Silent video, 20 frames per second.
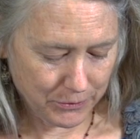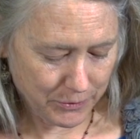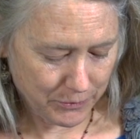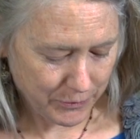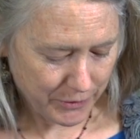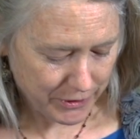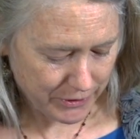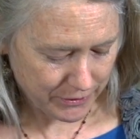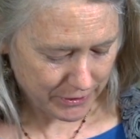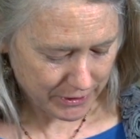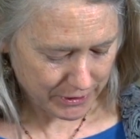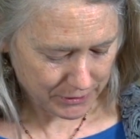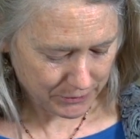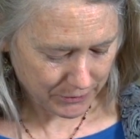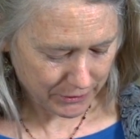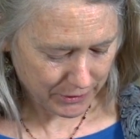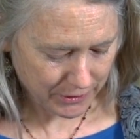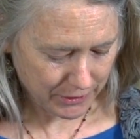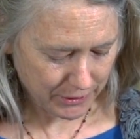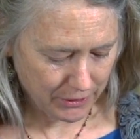when we do this,
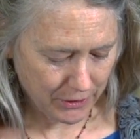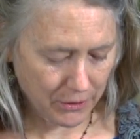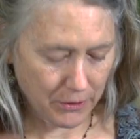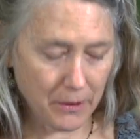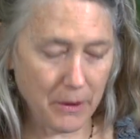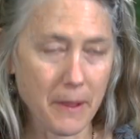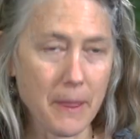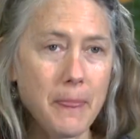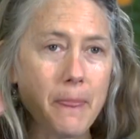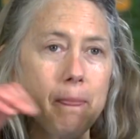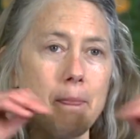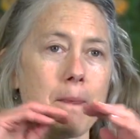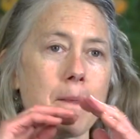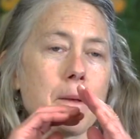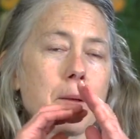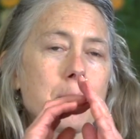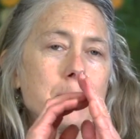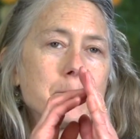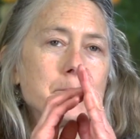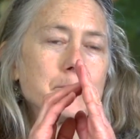we're going to go
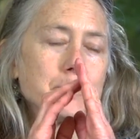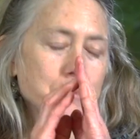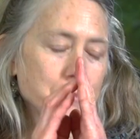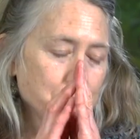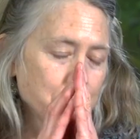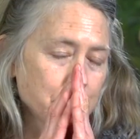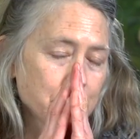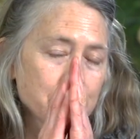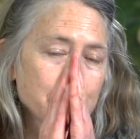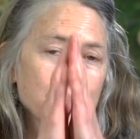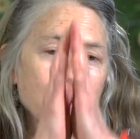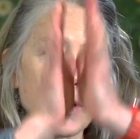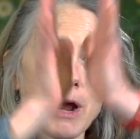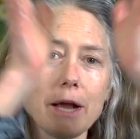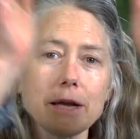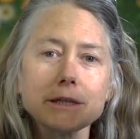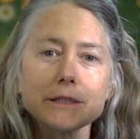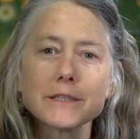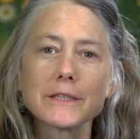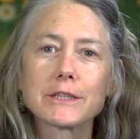
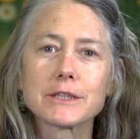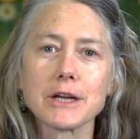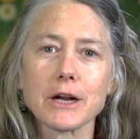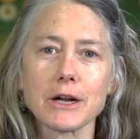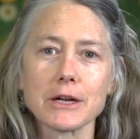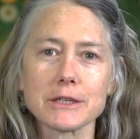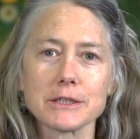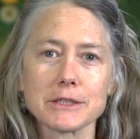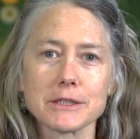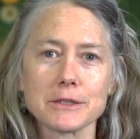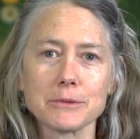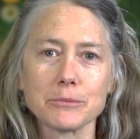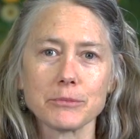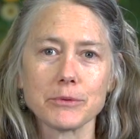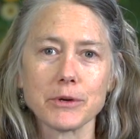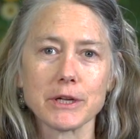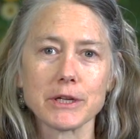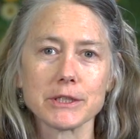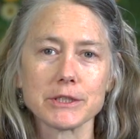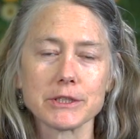bright stars in the
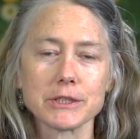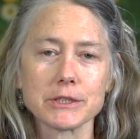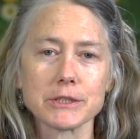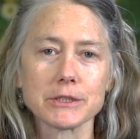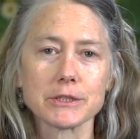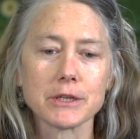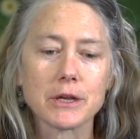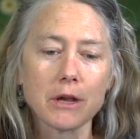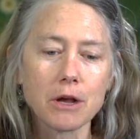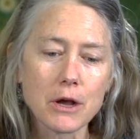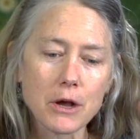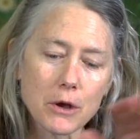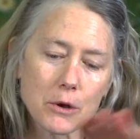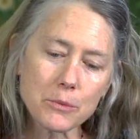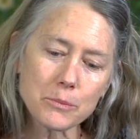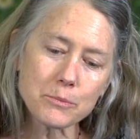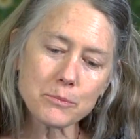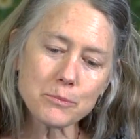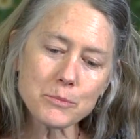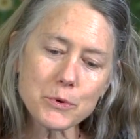branches,
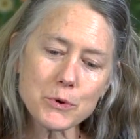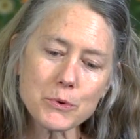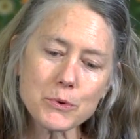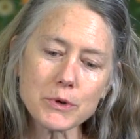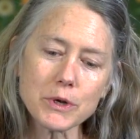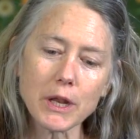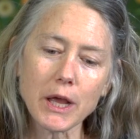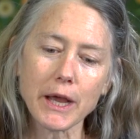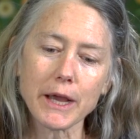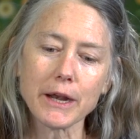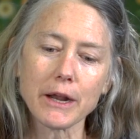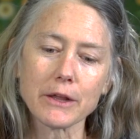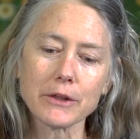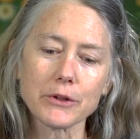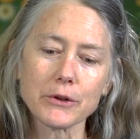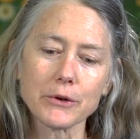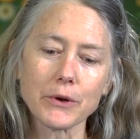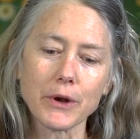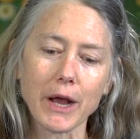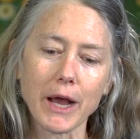moonlight on
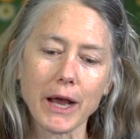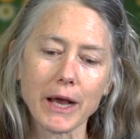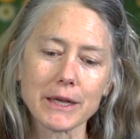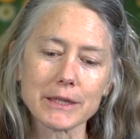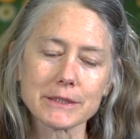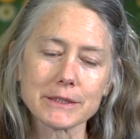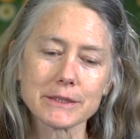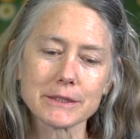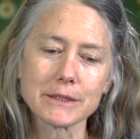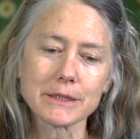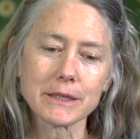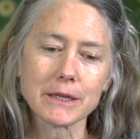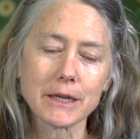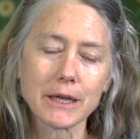the grass,